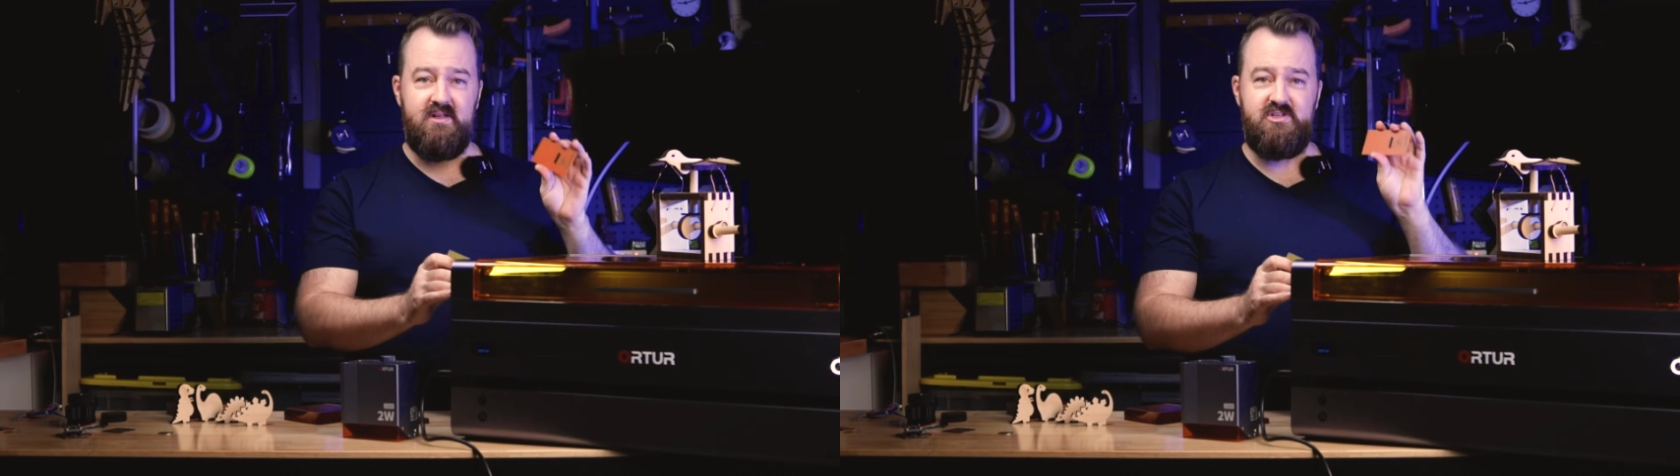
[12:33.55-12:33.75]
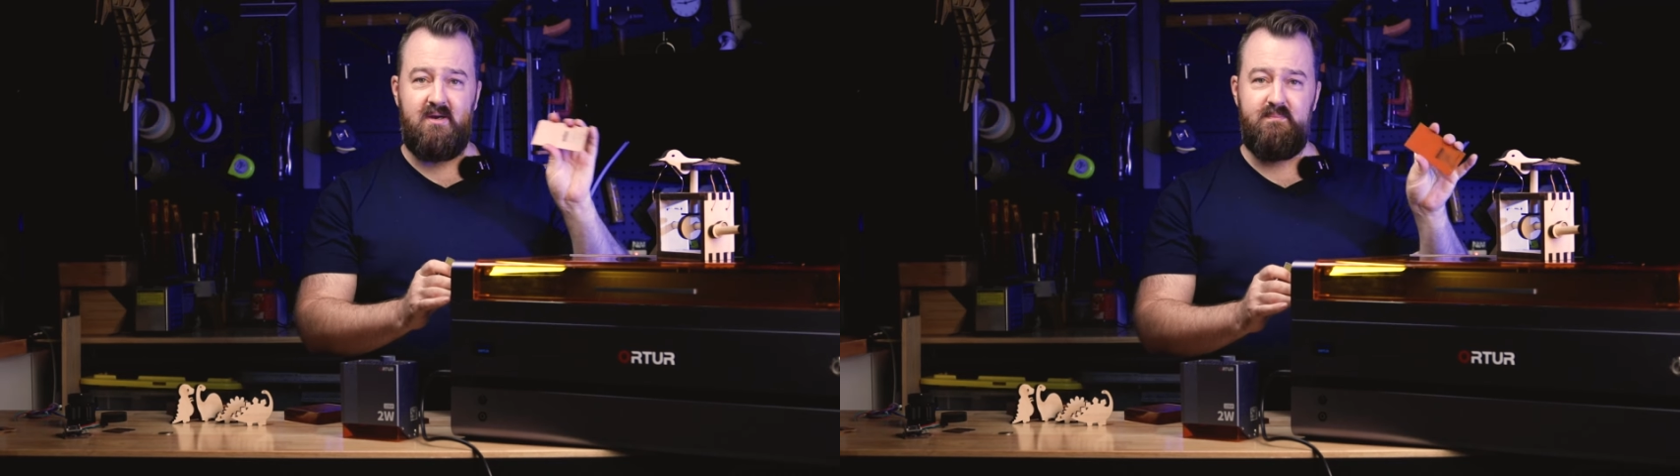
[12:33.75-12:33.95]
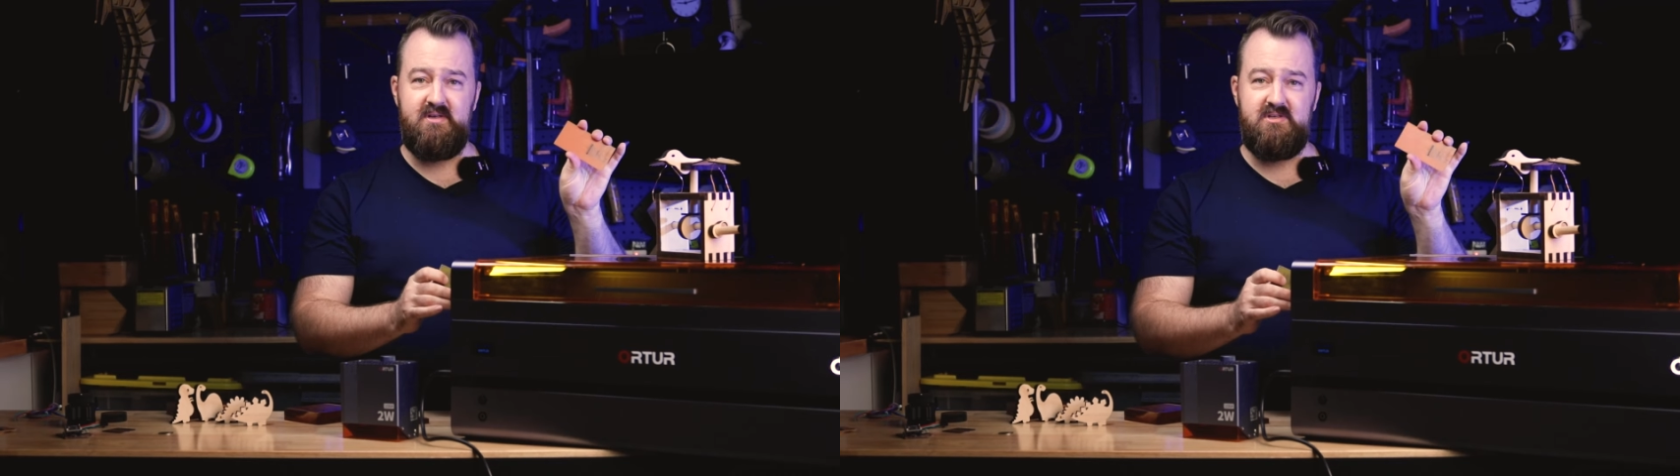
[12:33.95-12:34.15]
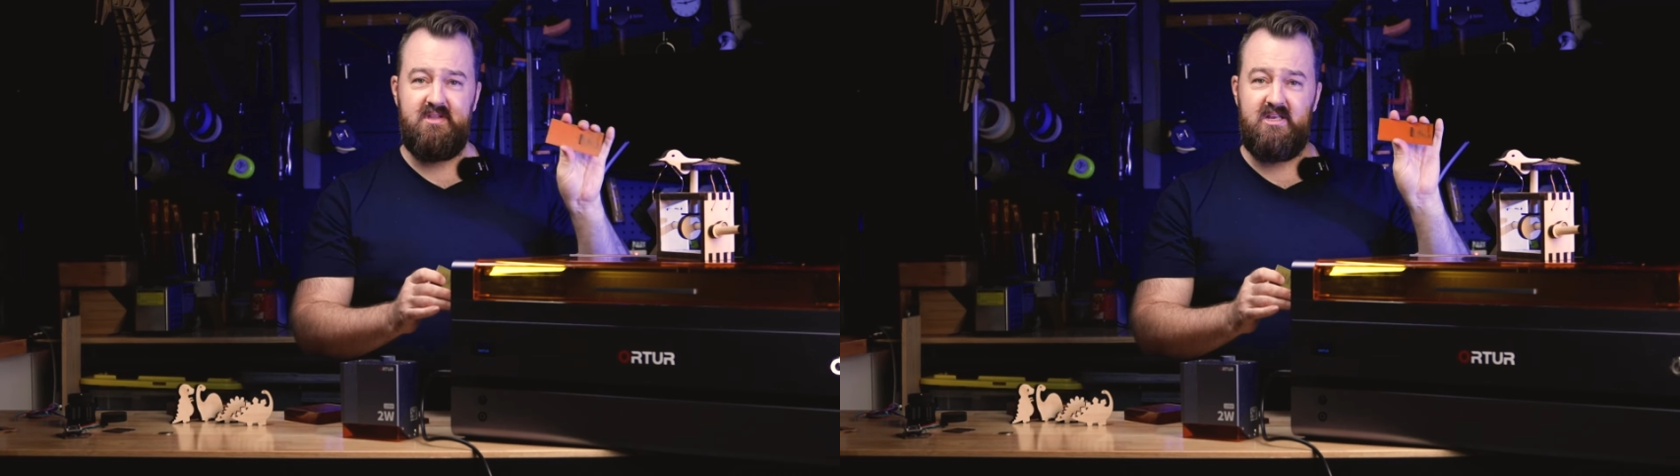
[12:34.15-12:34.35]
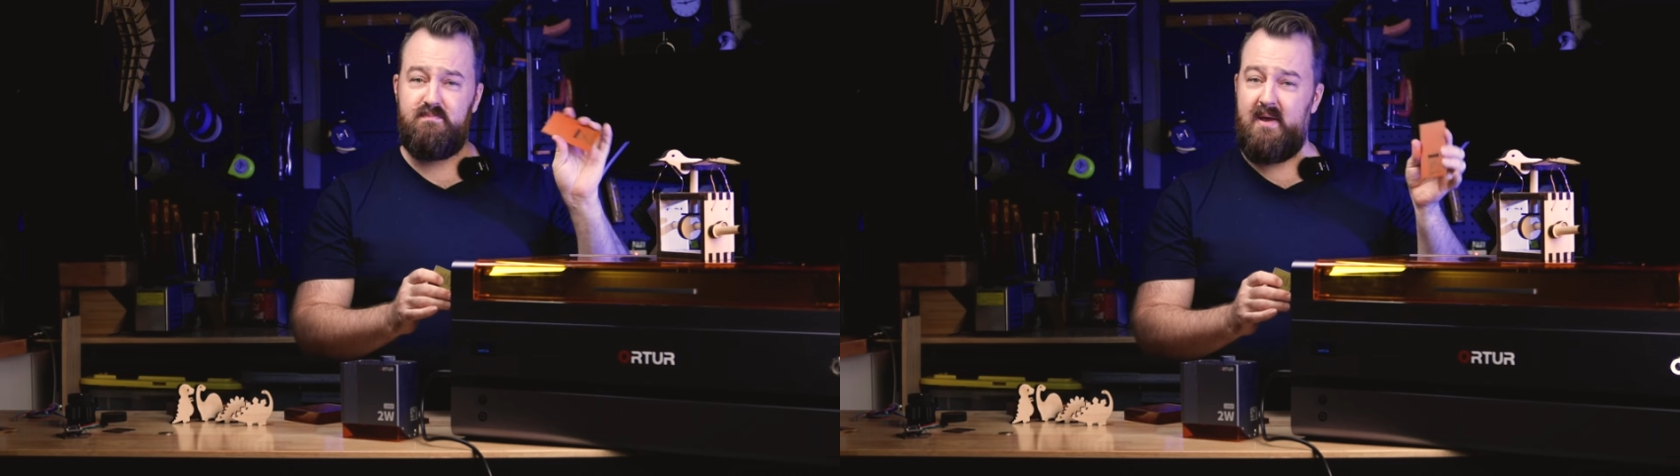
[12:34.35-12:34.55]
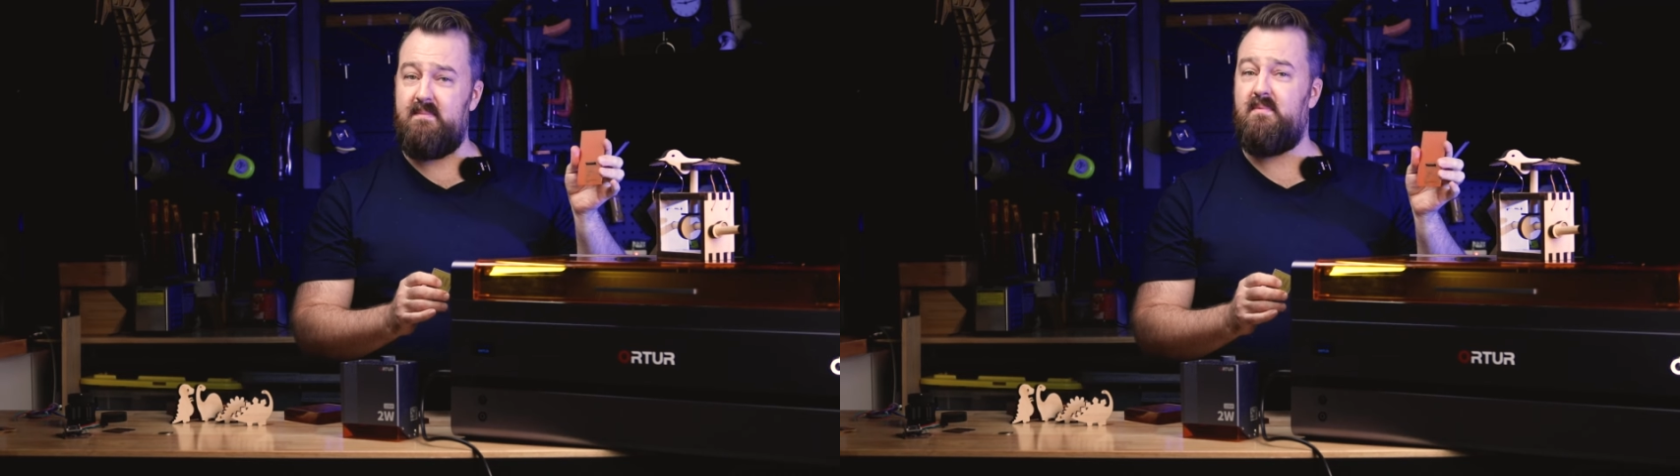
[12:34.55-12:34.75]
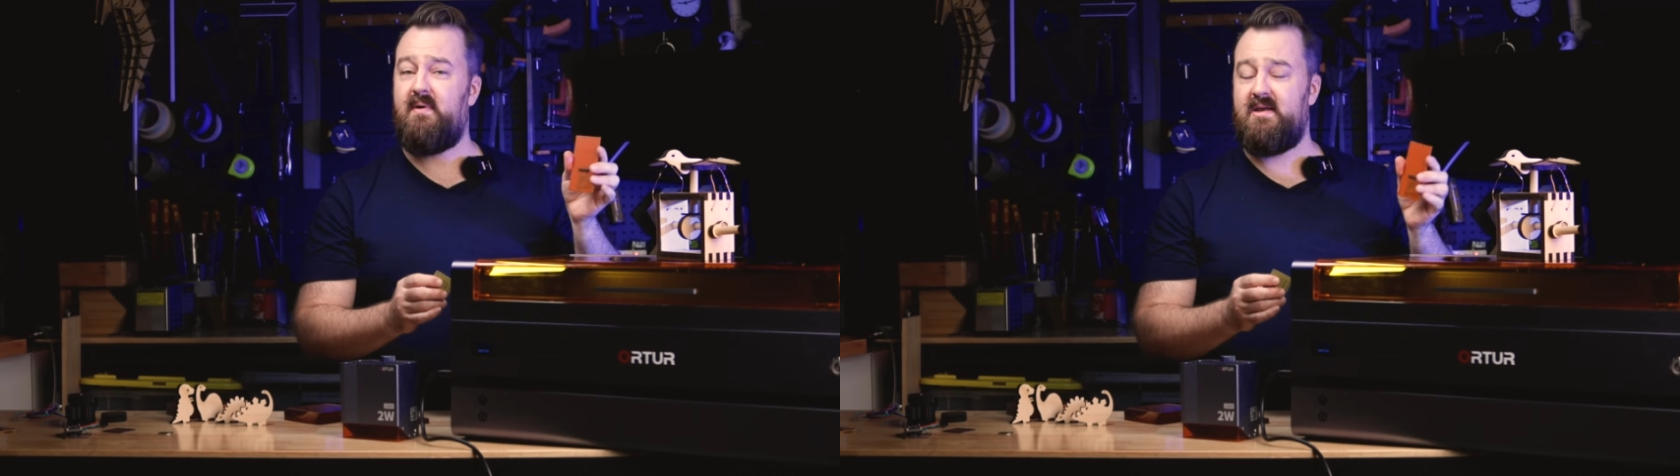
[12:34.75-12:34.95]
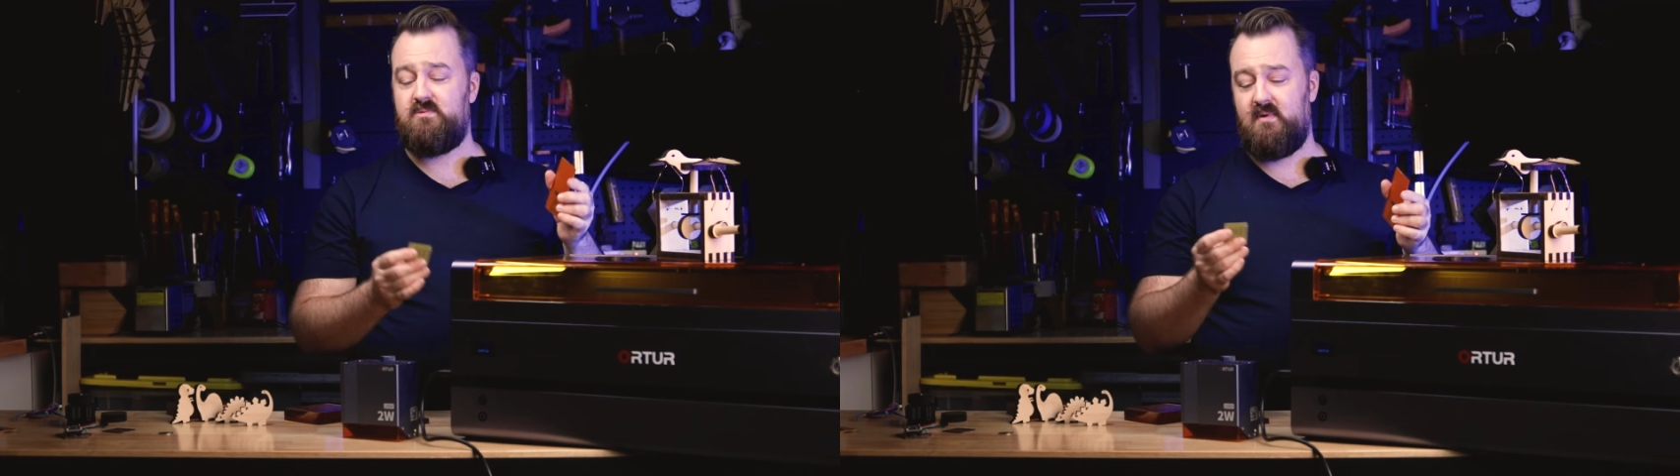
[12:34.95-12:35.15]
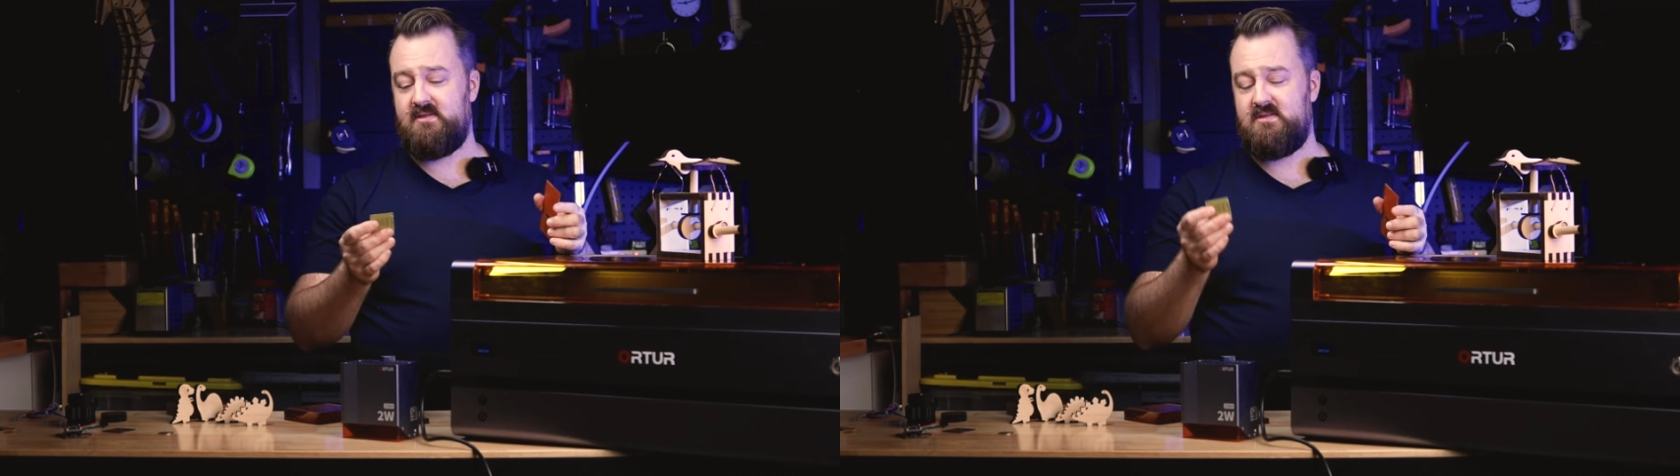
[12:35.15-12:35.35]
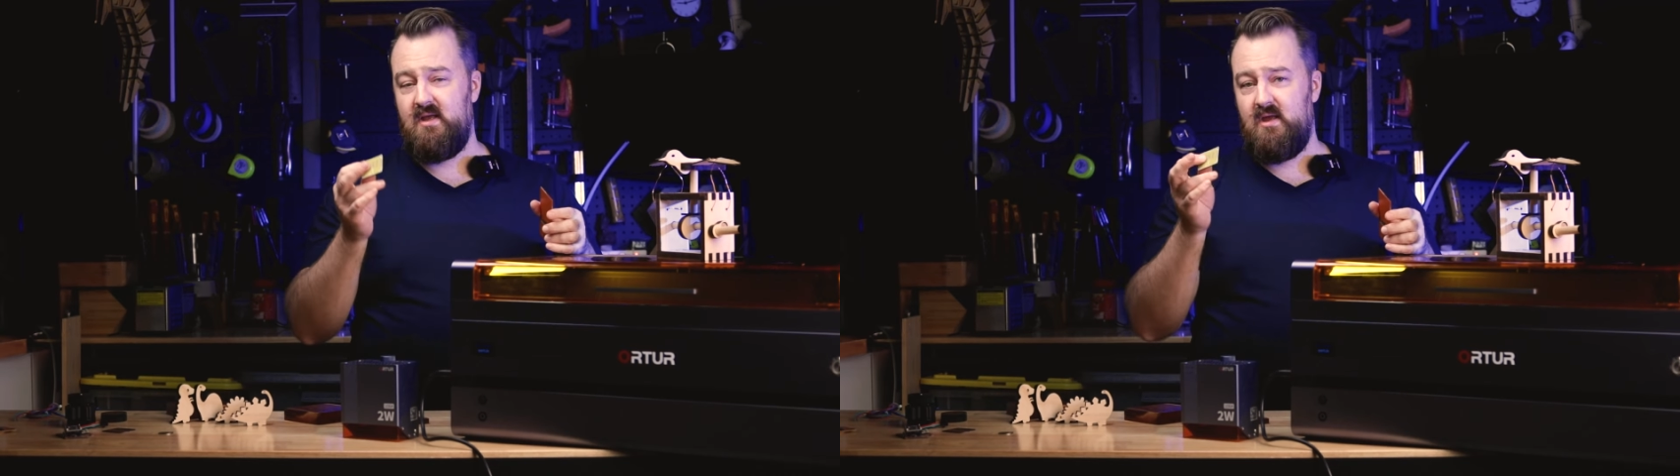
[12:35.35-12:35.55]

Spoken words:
jump into these paper-based ones,